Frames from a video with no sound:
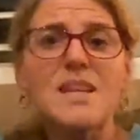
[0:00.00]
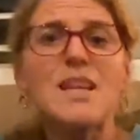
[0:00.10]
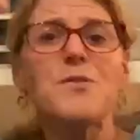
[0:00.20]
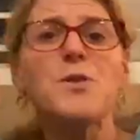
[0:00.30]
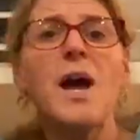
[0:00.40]

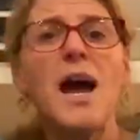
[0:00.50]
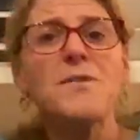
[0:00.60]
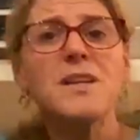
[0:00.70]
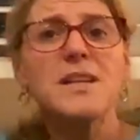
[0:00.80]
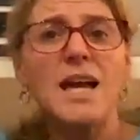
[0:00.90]
If you
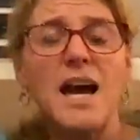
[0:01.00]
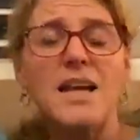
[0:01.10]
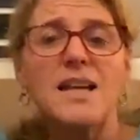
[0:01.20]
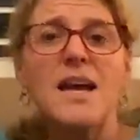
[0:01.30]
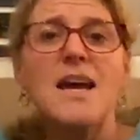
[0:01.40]
haven't
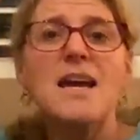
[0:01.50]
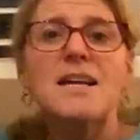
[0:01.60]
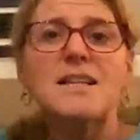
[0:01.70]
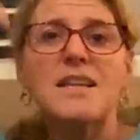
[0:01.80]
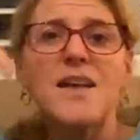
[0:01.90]
yet,
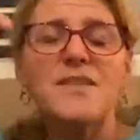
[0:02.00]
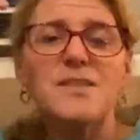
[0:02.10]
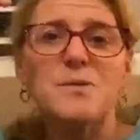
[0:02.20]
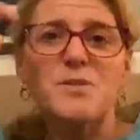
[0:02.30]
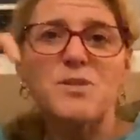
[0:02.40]
click on the
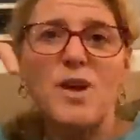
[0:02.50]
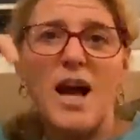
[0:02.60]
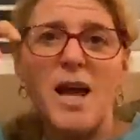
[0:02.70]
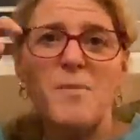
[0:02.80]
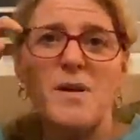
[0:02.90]

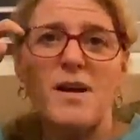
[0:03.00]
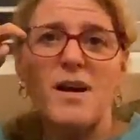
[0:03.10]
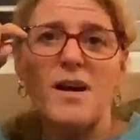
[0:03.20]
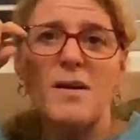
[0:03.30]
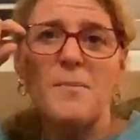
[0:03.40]
subscribe
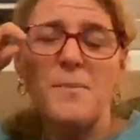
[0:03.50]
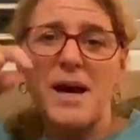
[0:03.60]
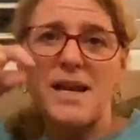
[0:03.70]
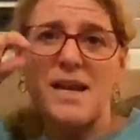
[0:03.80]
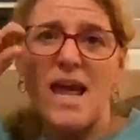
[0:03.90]

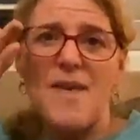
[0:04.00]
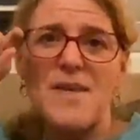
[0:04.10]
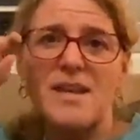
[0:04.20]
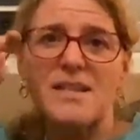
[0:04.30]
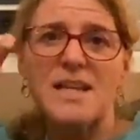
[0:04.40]
button and
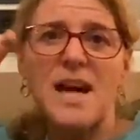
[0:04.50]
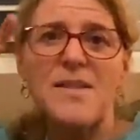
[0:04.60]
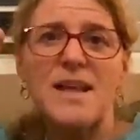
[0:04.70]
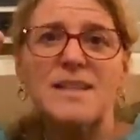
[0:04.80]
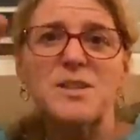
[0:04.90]
then click
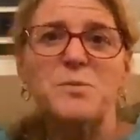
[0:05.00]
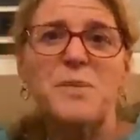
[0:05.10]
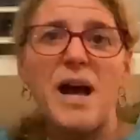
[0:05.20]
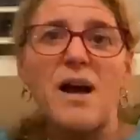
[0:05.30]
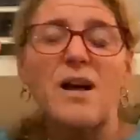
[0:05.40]
on that little
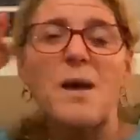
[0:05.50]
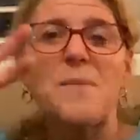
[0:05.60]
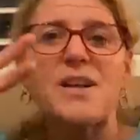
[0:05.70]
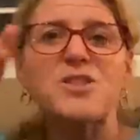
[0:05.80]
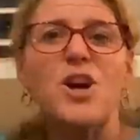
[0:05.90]
bell and
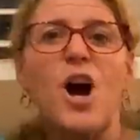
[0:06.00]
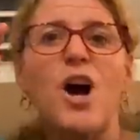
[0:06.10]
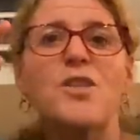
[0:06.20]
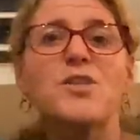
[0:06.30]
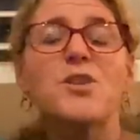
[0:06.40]
make sure
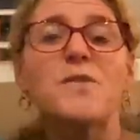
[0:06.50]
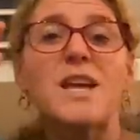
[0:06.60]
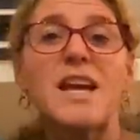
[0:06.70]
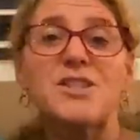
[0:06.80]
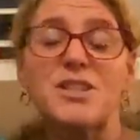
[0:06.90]
all the
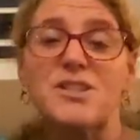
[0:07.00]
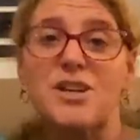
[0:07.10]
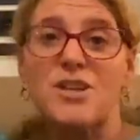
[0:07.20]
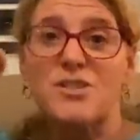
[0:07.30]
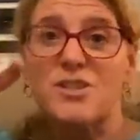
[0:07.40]
notifications
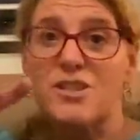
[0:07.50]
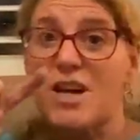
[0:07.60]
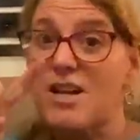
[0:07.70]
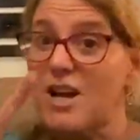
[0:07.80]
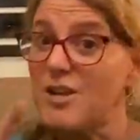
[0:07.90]
are turned
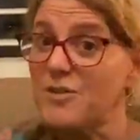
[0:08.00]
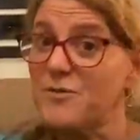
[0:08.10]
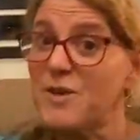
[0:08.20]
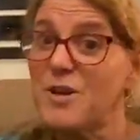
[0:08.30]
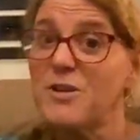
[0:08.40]
on your
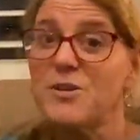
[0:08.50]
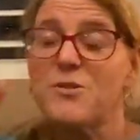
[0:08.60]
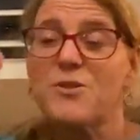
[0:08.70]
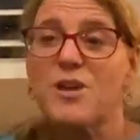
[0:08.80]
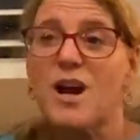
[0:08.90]
phone
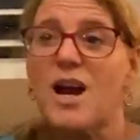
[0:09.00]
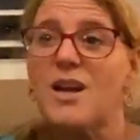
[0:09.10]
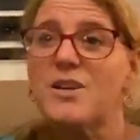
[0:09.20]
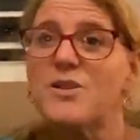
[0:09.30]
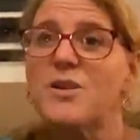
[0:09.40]
or
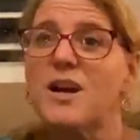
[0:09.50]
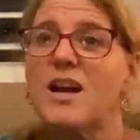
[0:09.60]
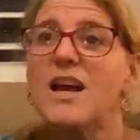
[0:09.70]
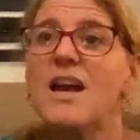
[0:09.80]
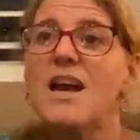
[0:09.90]
on
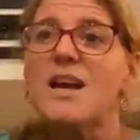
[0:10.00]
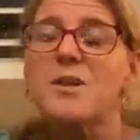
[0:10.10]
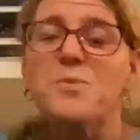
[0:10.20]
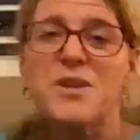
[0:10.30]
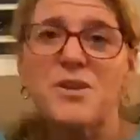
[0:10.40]
your
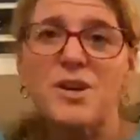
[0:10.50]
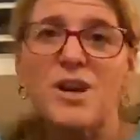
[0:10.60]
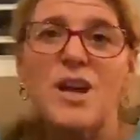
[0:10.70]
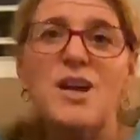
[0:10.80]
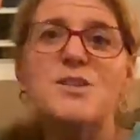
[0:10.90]

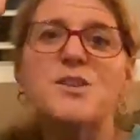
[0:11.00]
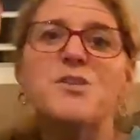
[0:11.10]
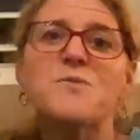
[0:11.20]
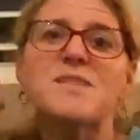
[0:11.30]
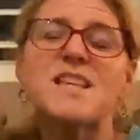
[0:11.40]
computer, so
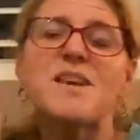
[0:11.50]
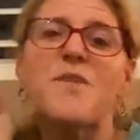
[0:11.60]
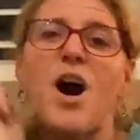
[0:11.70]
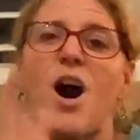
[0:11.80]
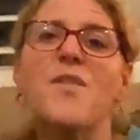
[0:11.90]
you receive
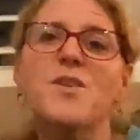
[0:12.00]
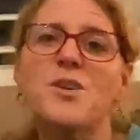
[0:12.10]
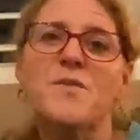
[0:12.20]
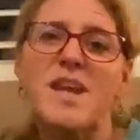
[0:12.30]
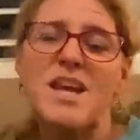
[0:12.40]
all the
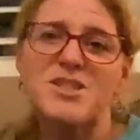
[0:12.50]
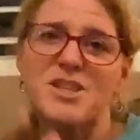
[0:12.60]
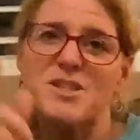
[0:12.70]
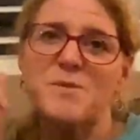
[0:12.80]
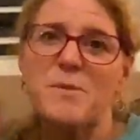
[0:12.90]

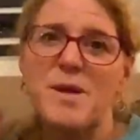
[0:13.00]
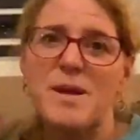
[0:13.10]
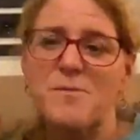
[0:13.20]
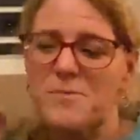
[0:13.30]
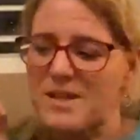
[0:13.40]
notifications when
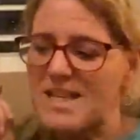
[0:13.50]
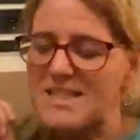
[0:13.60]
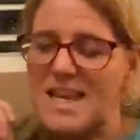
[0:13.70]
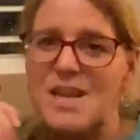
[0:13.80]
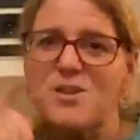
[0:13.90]
we
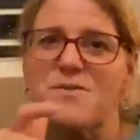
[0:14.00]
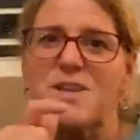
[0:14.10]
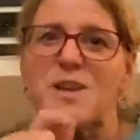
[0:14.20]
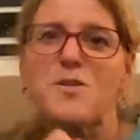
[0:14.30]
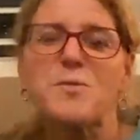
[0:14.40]
release a new
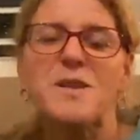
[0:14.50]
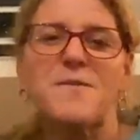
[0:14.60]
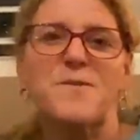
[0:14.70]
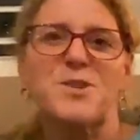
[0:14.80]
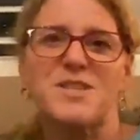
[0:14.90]
video. You'll be the
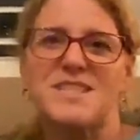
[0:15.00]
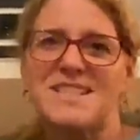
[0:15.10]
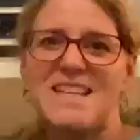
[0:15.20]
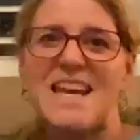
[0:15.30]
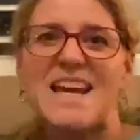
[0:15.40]
first to
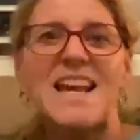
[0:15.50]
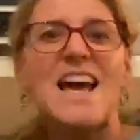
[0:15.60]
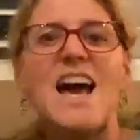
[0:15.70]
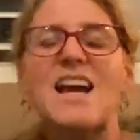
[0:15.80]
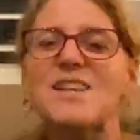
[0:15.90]
see it
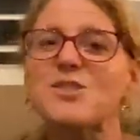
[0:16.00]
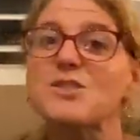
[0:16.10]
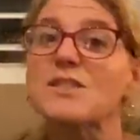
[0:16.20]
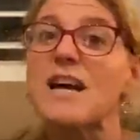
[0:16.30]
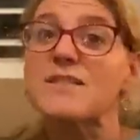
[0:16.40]
because there's
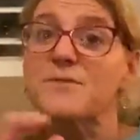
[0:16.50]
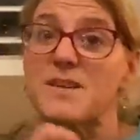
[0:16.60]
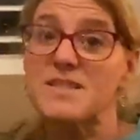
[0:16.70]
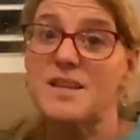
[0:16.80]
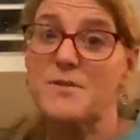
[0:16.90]
lots of
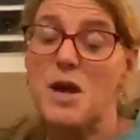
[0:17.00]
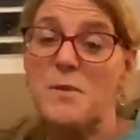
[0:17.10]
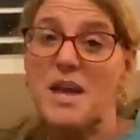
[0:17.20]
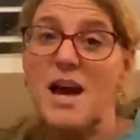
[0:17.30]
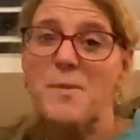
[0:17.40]
fun stuff
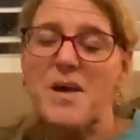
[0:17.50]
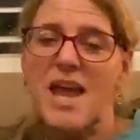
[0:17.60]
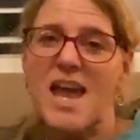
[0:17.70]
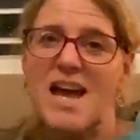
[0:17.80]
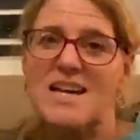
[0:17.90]
coming up
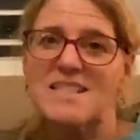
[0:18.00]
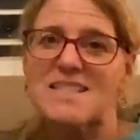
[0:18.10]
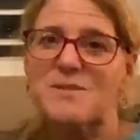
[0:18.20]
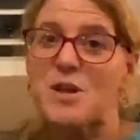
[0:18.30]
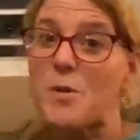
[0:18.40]
and
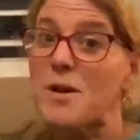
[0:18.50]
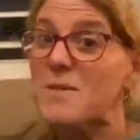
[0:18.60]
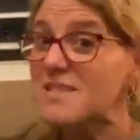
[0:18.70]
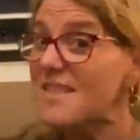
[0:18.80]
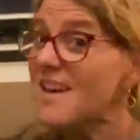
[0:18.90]
you don't want to
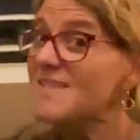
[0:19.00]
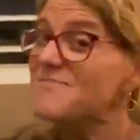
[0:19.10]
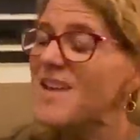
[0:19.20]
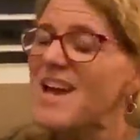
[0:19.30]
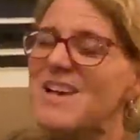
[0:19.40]
miss a thing.
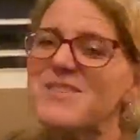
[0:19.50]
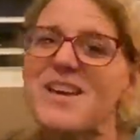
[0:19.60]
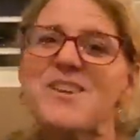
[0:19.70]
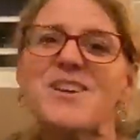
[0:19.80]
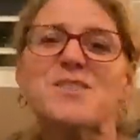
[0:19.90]
So
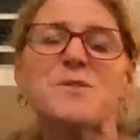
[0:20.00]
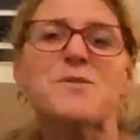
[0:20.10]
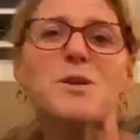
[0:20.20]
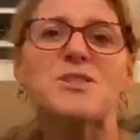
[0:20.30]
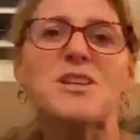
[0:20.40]
thank you guys so much for
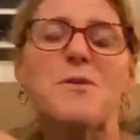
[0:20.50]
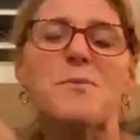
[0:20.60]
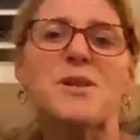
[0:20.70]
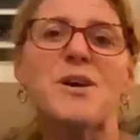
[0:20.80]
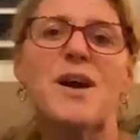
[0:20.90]
watching. Comment
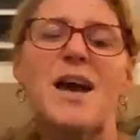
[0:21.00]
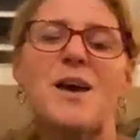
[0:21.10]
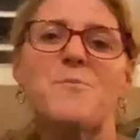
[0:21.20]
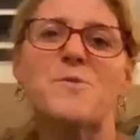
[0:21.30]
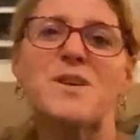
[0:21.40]
below
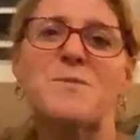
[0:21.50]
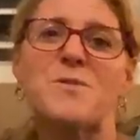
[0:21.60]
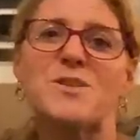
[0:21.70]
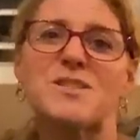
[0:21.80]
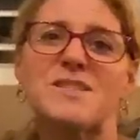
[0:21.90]
and we
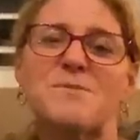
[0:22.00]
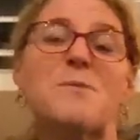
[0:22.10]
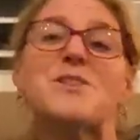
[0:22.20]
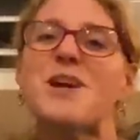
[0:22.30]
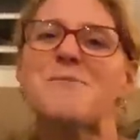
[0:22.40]
will what
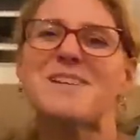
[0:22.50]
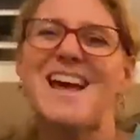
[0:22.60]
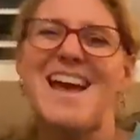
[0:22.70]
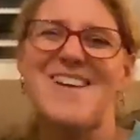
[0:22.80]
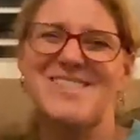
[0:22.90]
made you happy
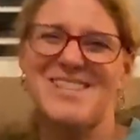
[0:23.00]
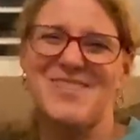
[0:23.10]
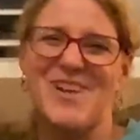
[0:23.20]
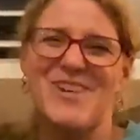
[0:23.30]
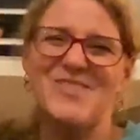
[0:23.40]
today, and we'll see you
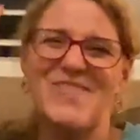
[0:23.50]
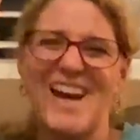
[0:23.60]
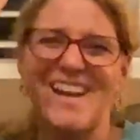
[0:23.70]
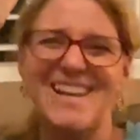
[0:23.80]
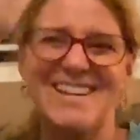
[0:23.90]
tomorrow. Bye.